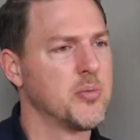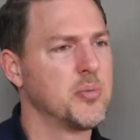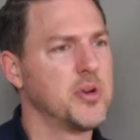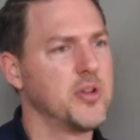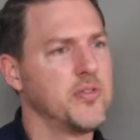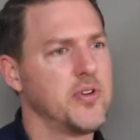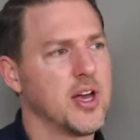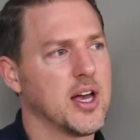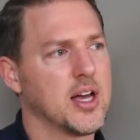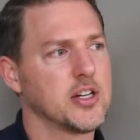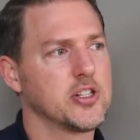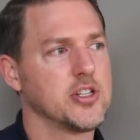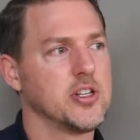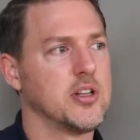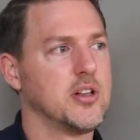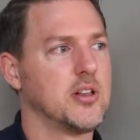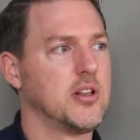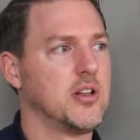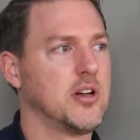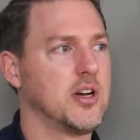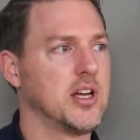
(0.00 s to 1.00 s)
But if you actually
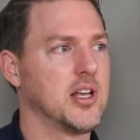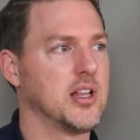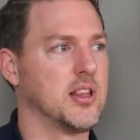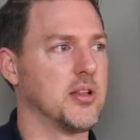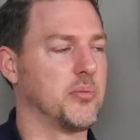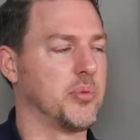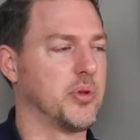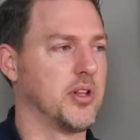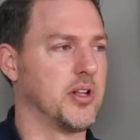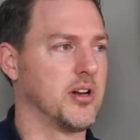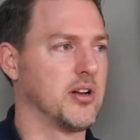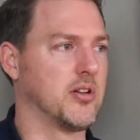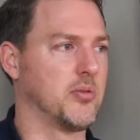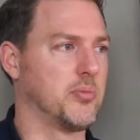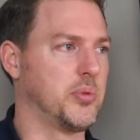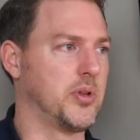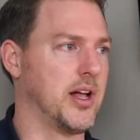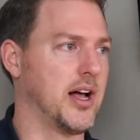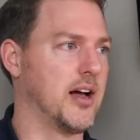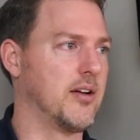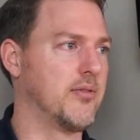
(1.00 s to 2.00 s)
look at the political
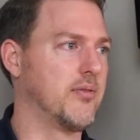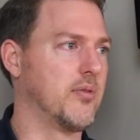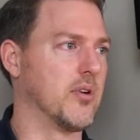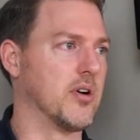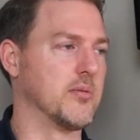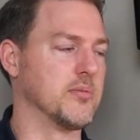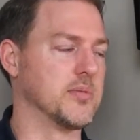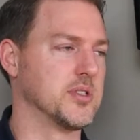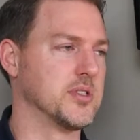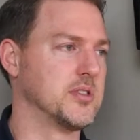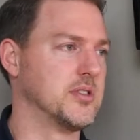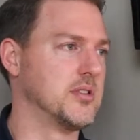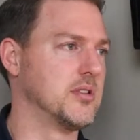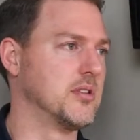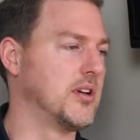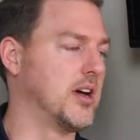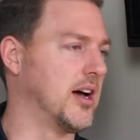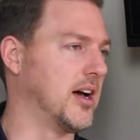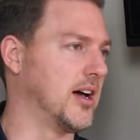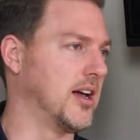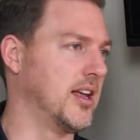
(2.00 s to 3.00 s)
platforms,
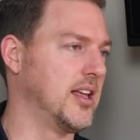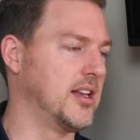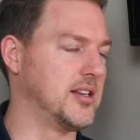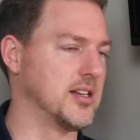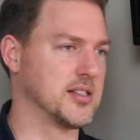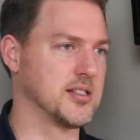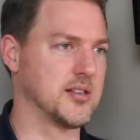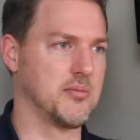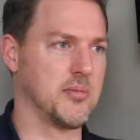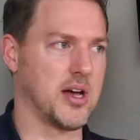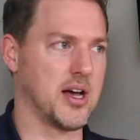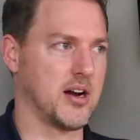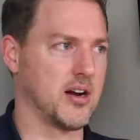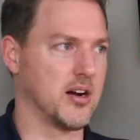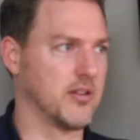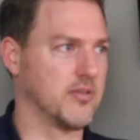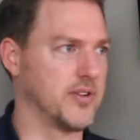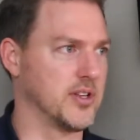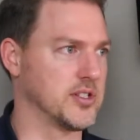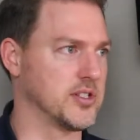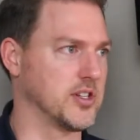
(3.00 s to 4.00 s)
it doesn't matter
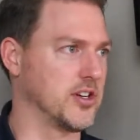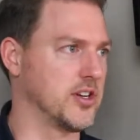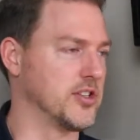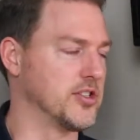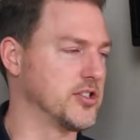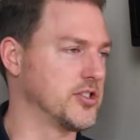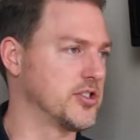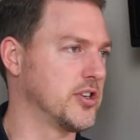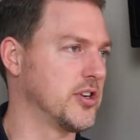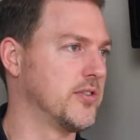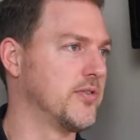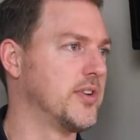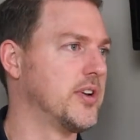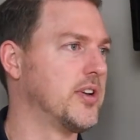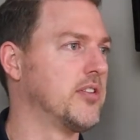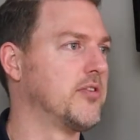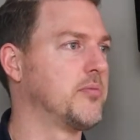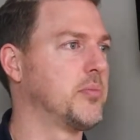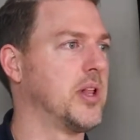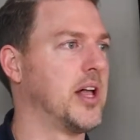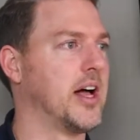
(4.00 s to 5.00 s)
if it's a
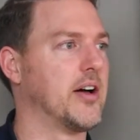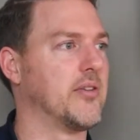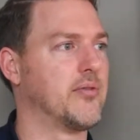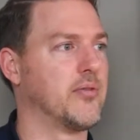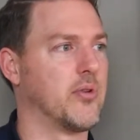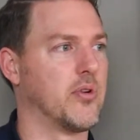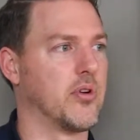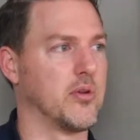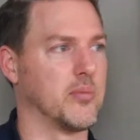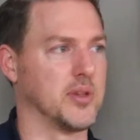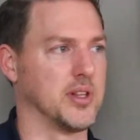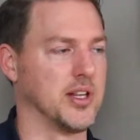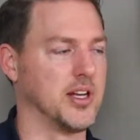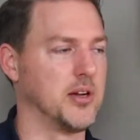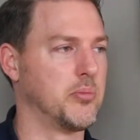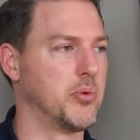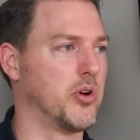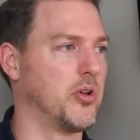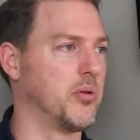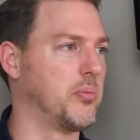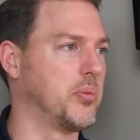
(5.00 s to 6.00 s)
conservative platform, a
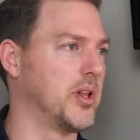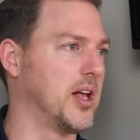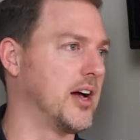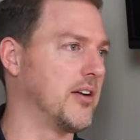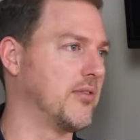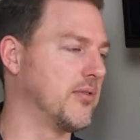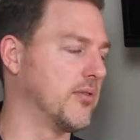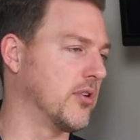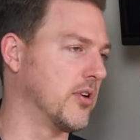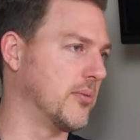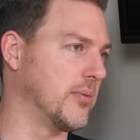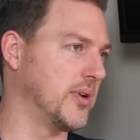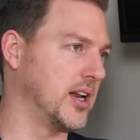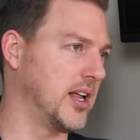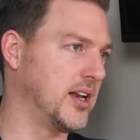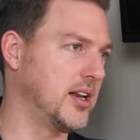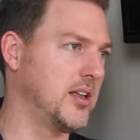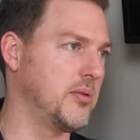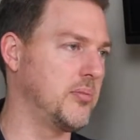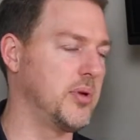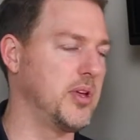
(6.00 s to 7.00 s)
liberal platform, an
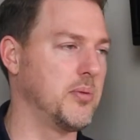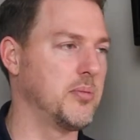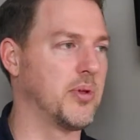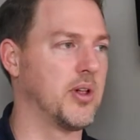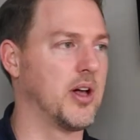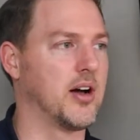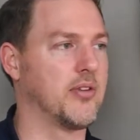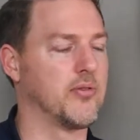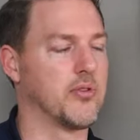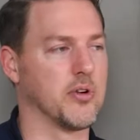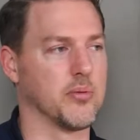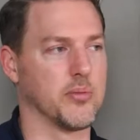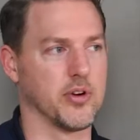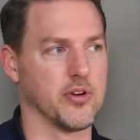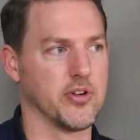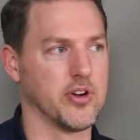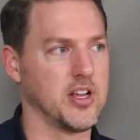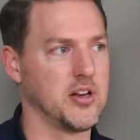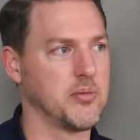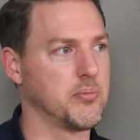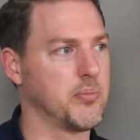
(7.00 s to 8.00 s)
NDP platform, a
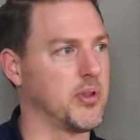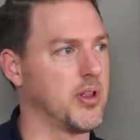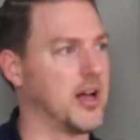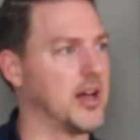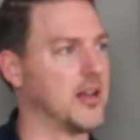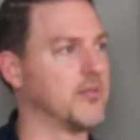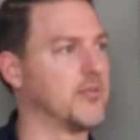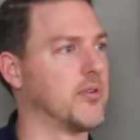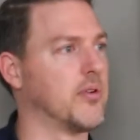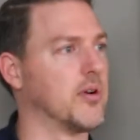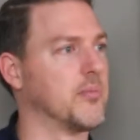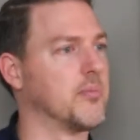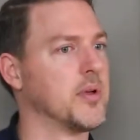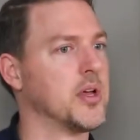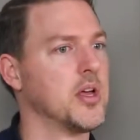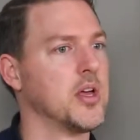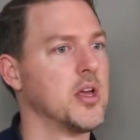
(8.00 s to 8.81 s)
Green platform,